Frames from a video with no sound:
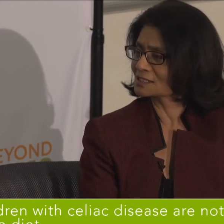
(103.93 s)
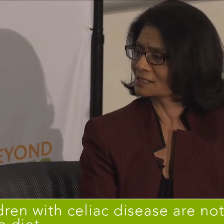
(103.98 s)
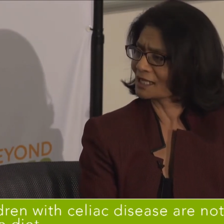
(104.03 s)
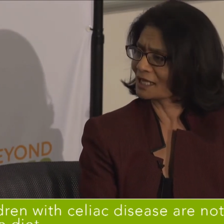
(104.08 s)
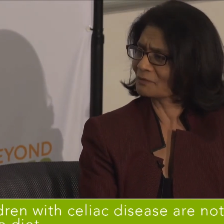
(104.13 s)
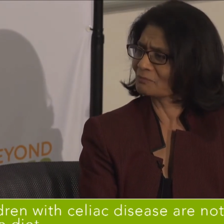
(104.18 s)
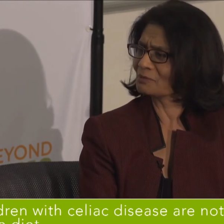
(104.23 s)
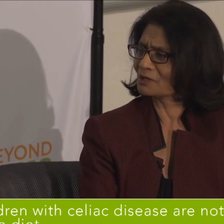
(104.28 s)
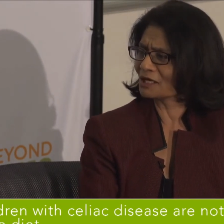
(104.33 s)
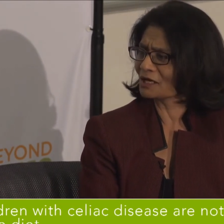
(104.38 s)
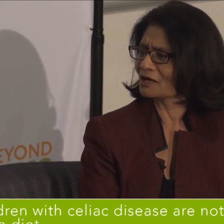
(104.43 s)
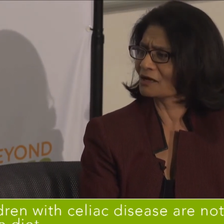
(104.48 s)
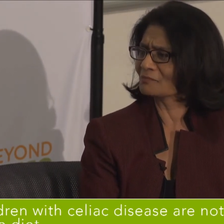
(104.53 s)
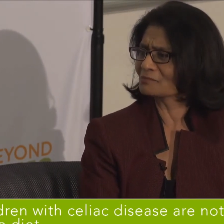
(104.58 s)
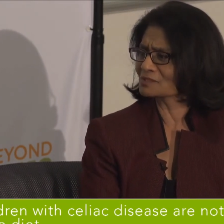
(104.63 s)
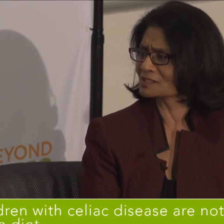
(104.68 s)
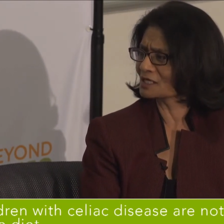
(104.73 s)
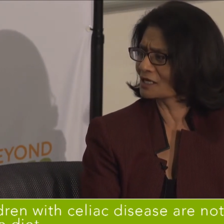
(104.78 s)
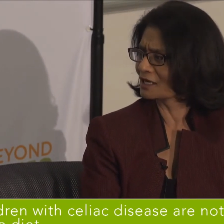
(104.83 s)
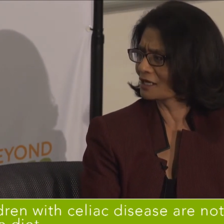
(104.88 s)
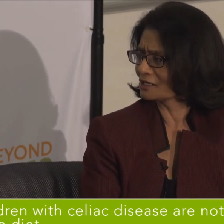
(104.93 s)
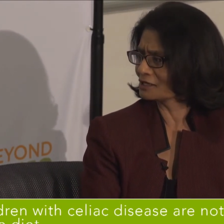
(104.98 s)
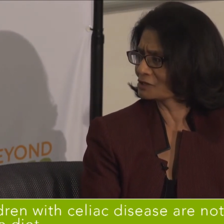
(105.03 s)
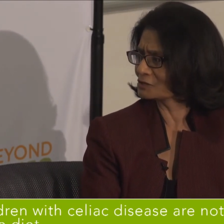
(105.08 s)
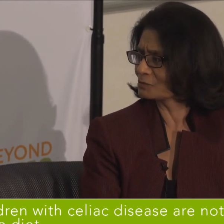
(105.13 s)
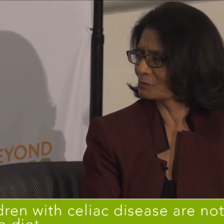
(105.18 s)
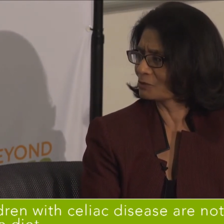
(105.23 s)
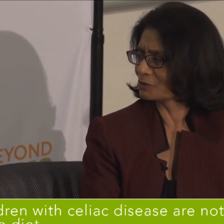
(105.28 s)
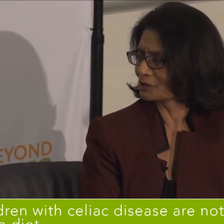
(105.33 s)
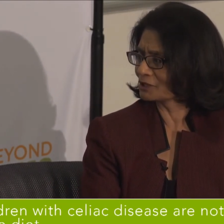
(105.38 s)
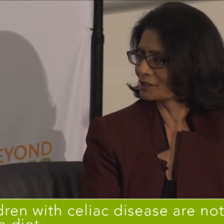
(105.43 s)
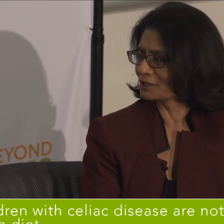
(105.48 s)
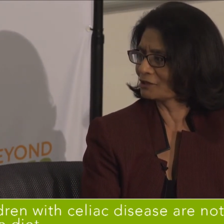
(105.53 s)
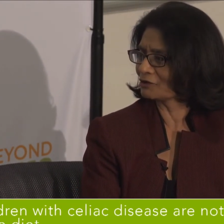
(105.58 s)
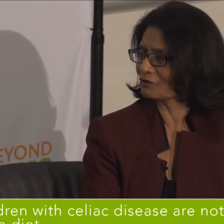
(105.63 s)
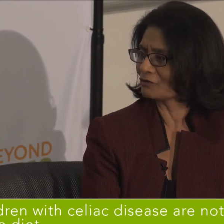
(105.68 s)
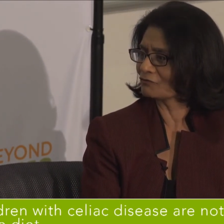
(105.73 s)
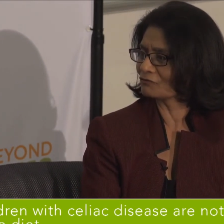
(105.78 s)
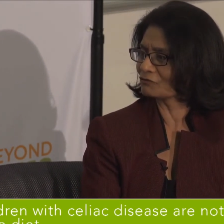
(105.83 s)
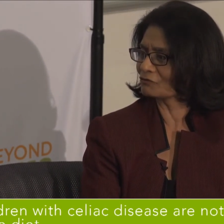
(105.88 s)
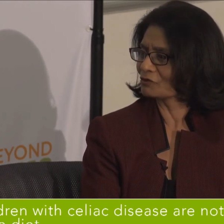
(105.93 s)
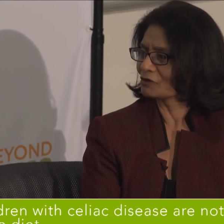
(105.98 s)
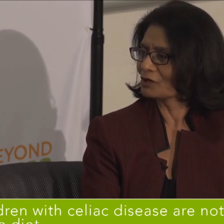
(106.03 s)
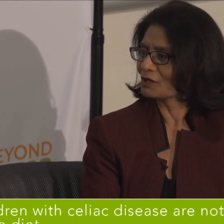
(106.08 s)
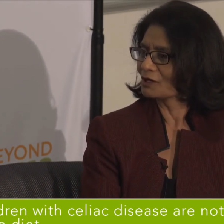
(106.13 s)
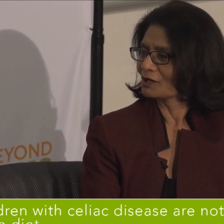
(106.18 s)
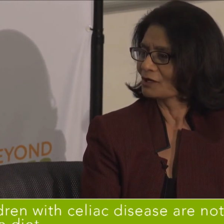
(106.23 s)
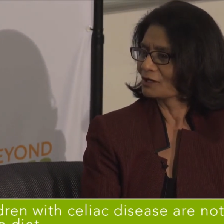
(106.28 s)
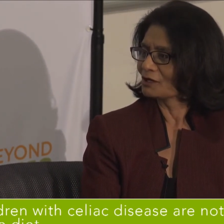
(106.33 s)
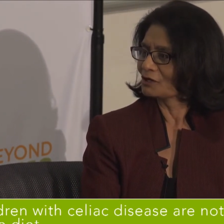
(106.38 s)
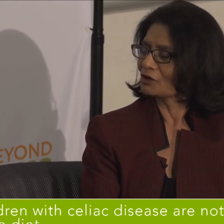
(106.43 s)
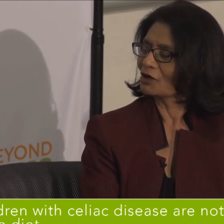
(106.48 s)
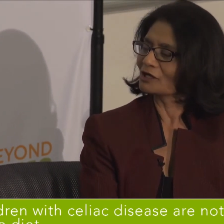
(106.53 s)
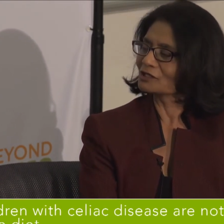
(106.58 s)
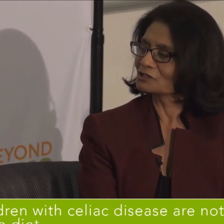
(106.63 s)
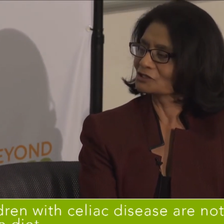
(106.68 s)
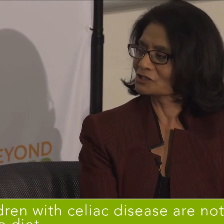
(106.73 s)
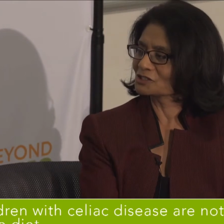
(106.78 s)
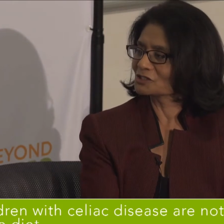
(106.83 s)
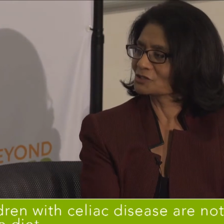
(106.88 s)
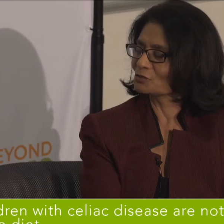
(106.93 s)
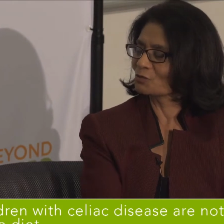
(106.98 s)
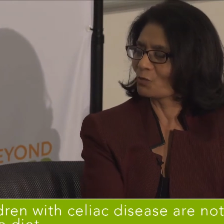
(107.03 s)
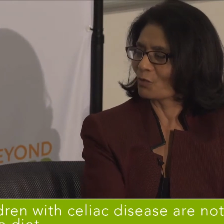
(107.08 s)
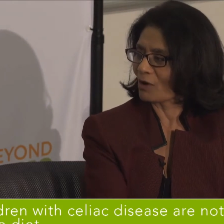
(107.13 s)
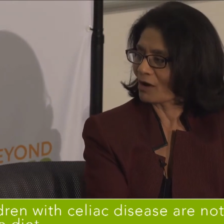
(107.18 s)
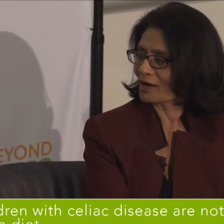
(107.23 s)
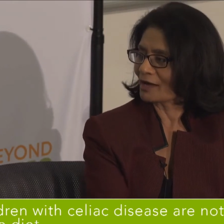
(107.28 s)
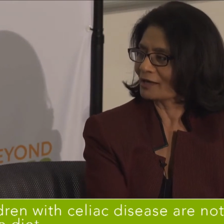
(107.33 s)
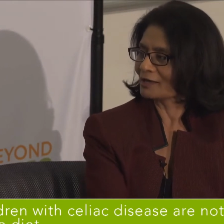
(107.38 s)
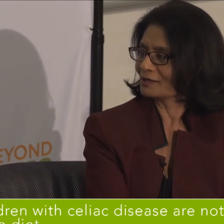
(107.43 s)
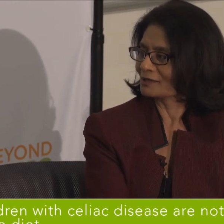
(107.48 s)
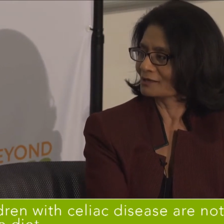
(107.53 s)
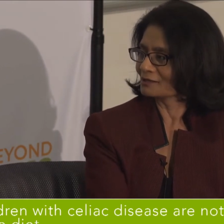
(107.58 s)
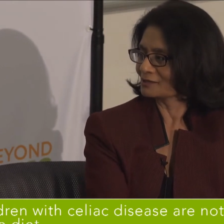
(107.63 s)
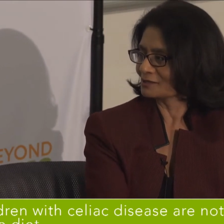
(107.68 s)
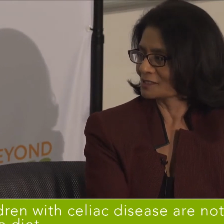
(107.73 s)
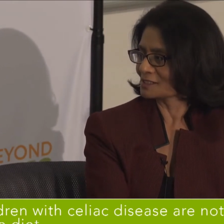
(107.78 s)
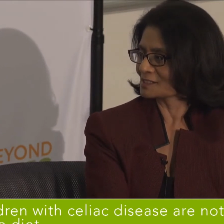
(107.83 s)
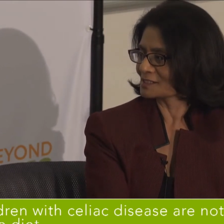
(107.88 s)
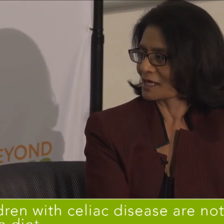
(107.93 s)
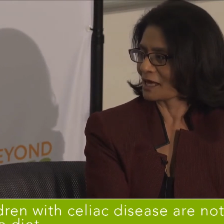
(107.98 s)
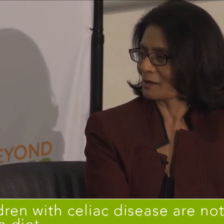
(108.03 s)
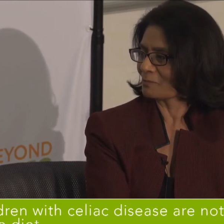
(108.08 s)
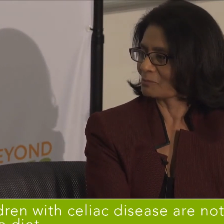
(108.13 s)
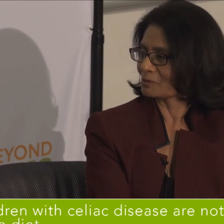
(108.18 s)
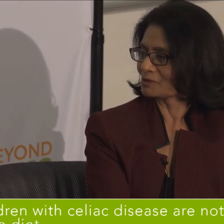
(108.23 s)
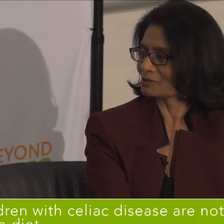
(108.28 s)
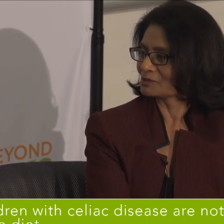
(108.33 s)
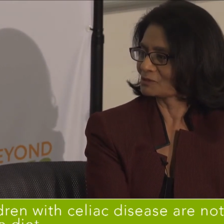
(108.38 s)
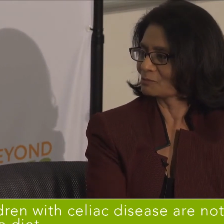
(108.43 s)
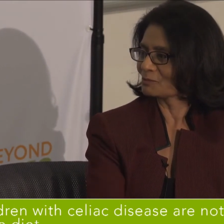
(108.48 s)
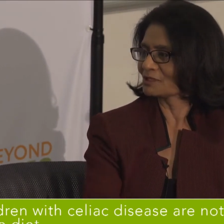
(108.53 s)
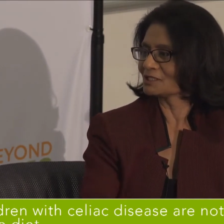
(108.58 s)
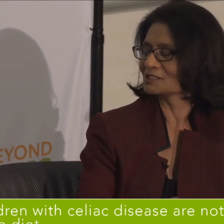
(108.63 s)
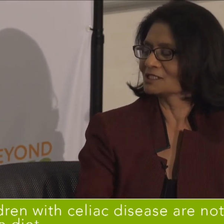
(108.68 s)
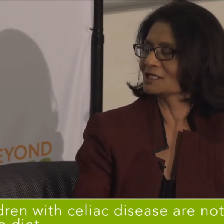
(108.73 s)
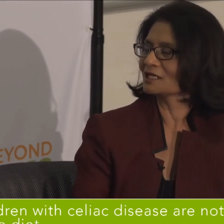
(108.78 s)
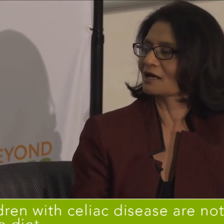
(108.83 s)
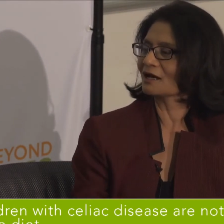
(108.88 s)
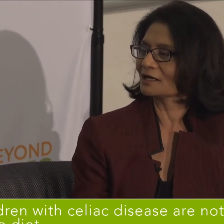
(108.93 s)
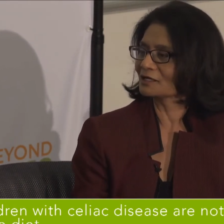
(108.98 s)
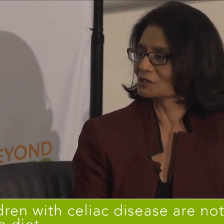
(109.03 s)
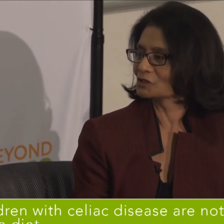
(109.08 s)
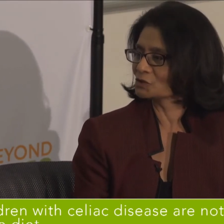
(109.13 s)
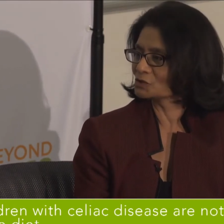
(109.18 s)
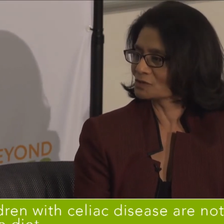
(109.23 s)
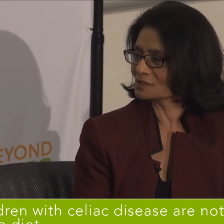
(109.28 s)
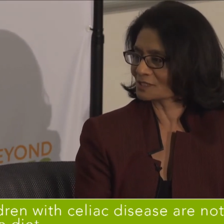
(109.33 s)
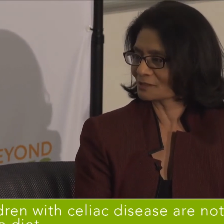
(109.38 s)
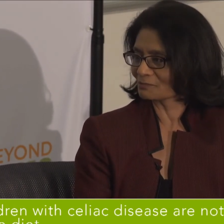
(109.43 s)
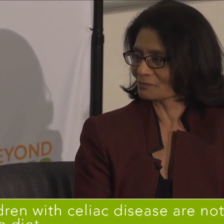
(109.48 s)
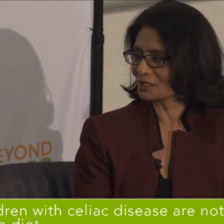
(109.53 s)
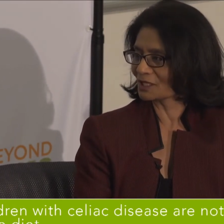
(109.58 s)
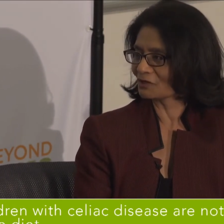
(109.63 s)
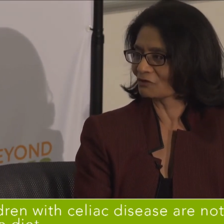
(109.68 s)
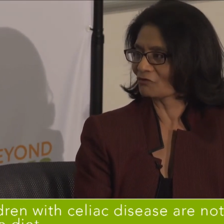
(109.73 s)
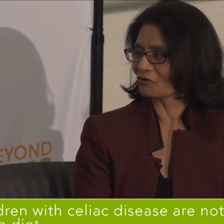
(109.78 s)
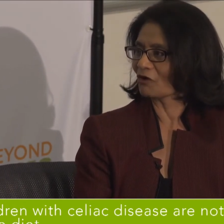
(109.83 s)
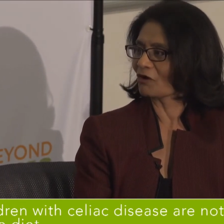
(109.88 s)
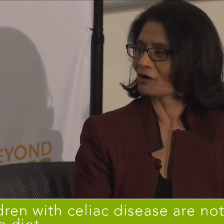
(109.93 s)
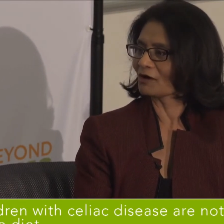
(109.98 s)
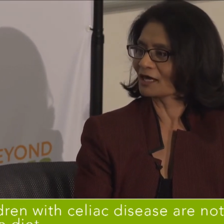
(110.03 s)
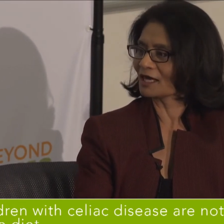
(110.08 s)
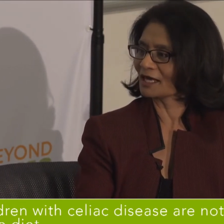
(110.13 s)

And that becomes the guilt burden of not just why this happened, but did I do something wrong?